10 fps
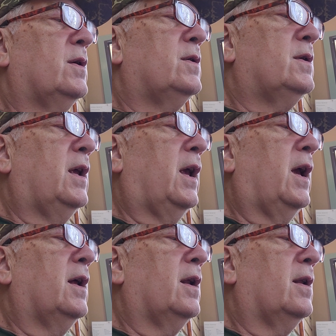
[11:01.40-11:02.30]
to sneak
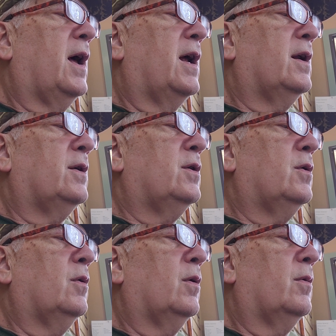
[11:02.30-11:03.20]
in a line or
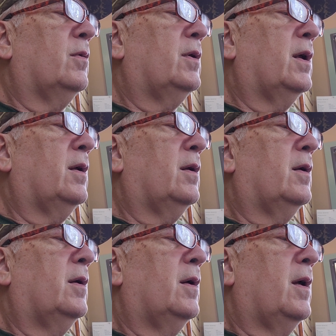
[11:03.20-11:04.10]
two that
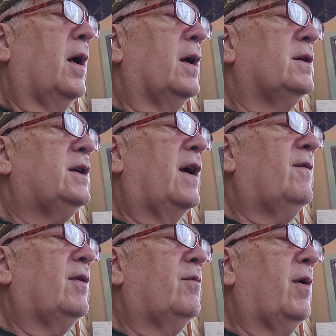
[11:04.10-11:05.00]
a
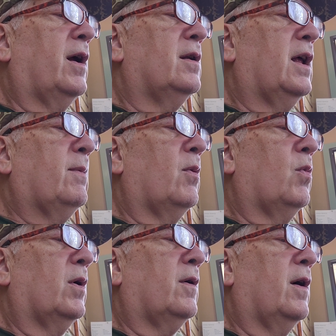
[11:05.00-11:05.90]
savvy record label
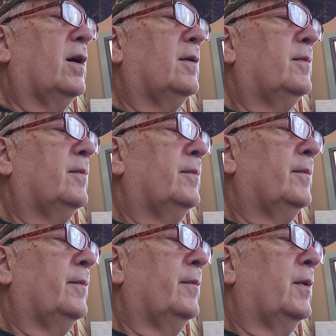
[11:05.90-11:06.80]
would cut.
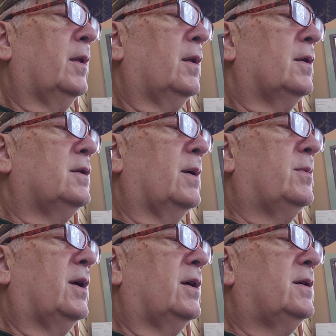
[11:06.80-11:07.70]

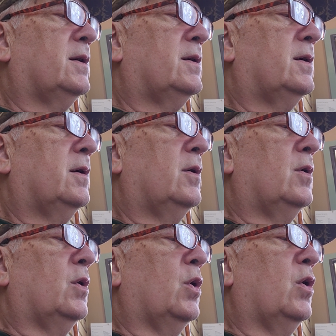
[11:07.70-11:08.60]
Subtext is,
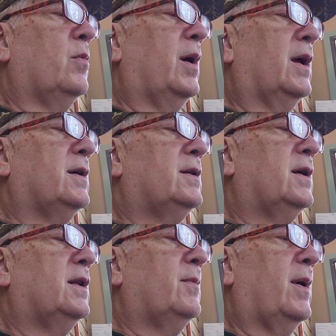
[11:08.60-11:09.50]
who may
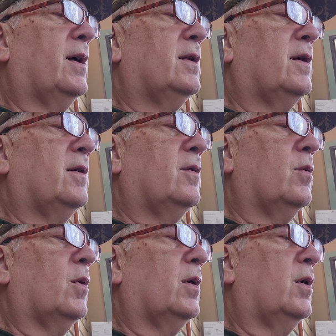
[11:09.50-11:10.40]
ascend the mountain of the
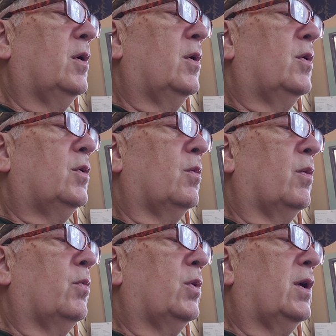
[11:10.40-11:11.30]
Lord? The
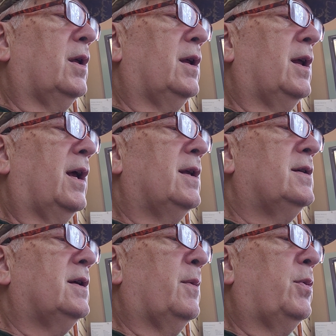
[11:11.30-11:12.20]
one with clean
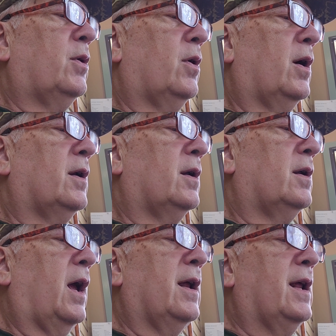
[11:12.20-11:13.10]
hands and a pure heart.
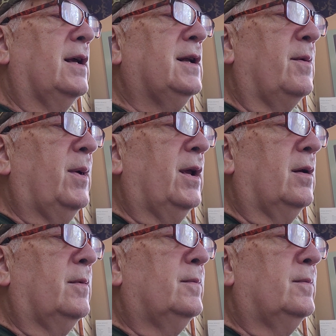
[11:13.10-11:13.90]
And that's not me.